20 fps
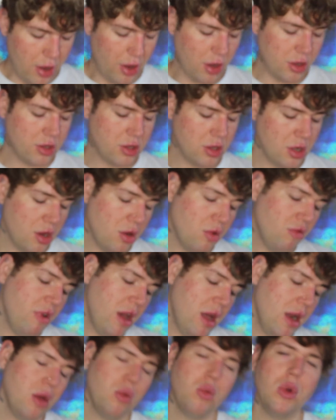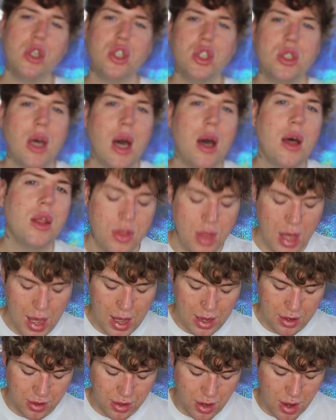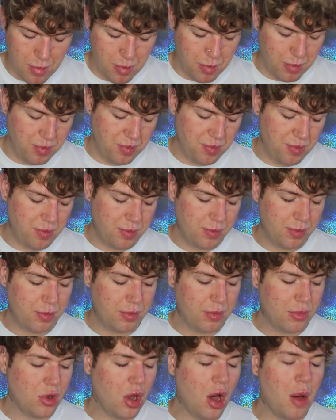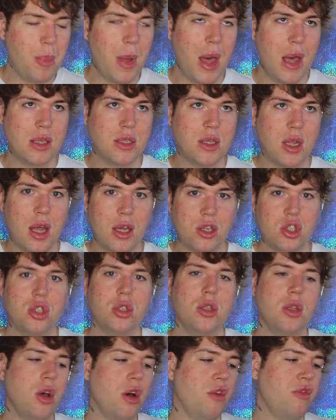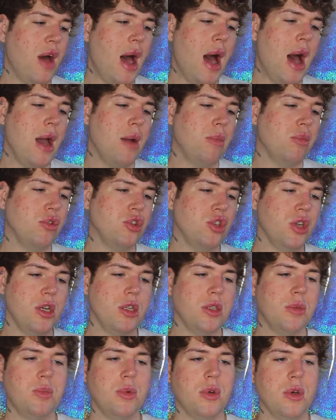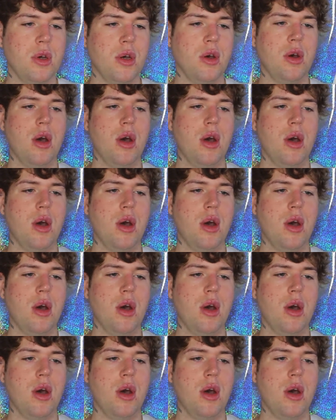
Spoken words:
I also really wish that they had not a better selection of eye brushes, but